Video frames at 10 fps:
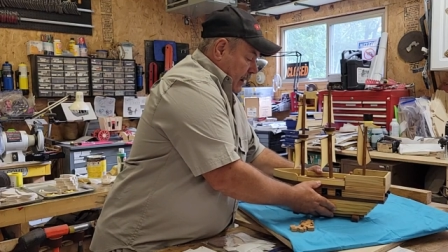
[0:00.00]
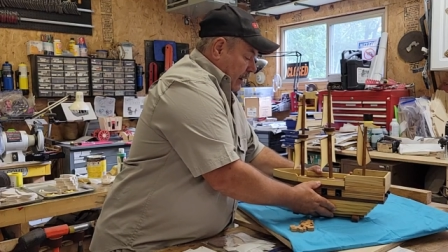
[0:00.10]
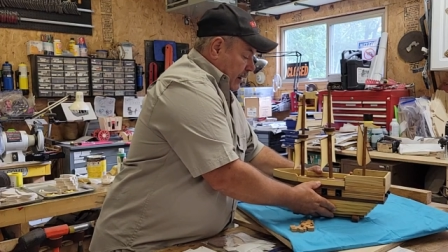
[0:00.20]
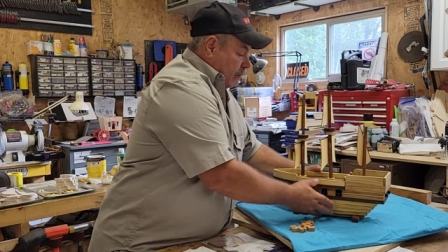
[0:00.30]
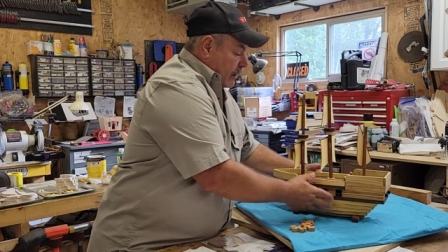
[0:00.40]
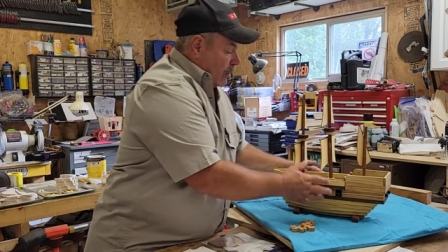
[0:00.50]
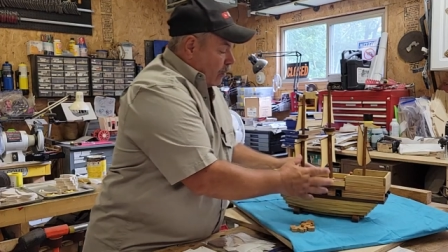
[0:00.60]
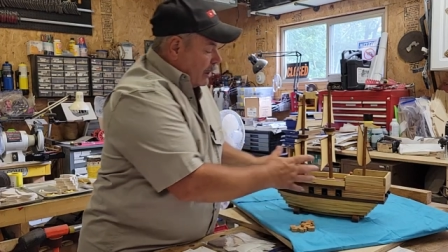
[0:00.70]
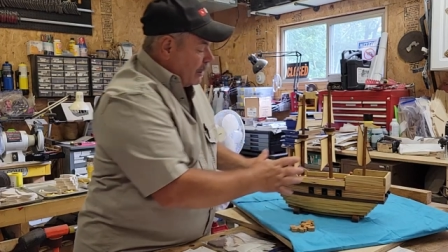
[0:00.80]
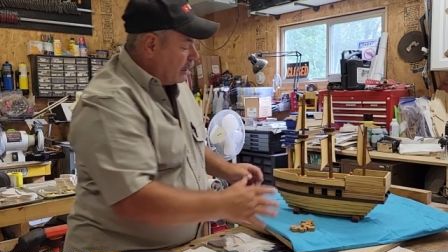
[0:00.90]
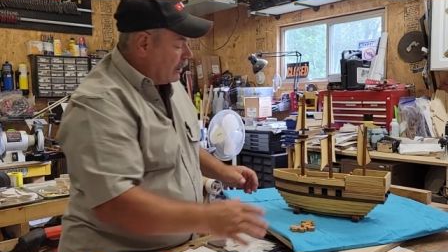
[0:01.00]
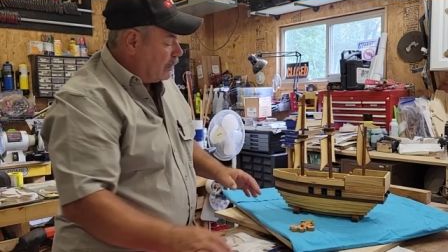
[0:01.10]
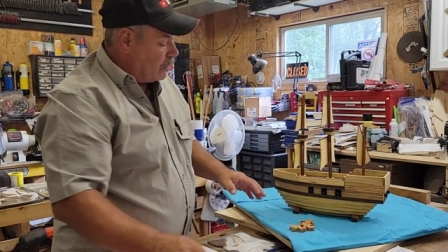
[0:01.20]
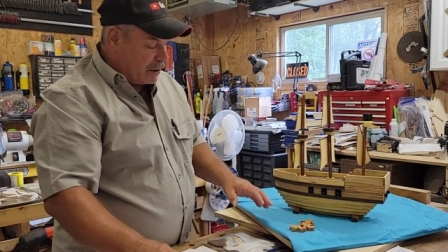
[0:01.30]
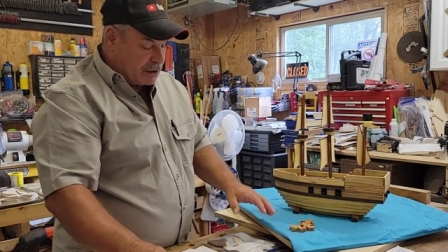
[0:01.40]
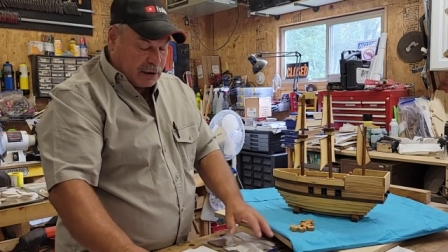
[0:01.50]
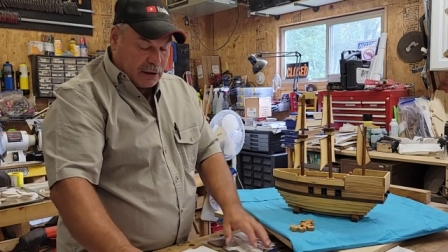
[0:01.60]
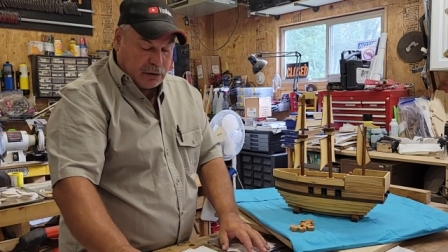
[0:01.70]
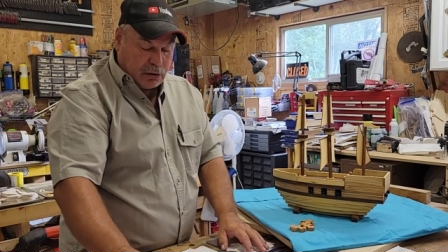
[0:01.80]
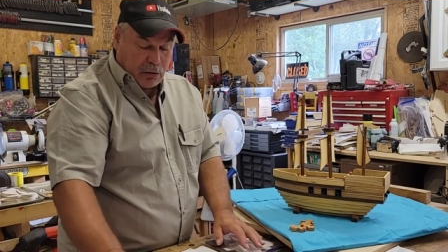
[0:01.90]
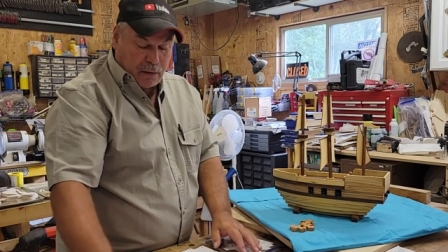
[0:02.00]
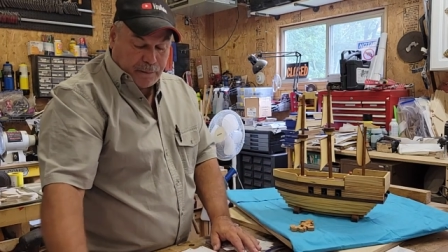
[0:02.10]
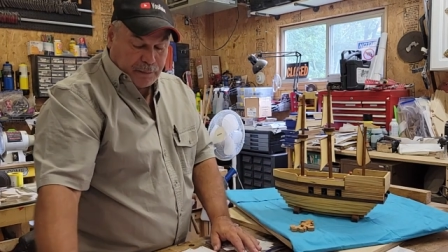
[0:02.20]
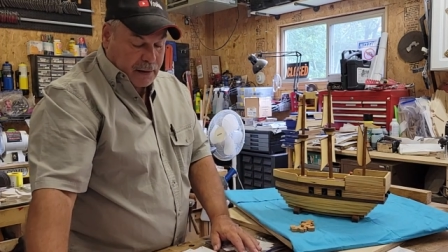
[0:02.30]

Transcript: And then right away you're going to notice too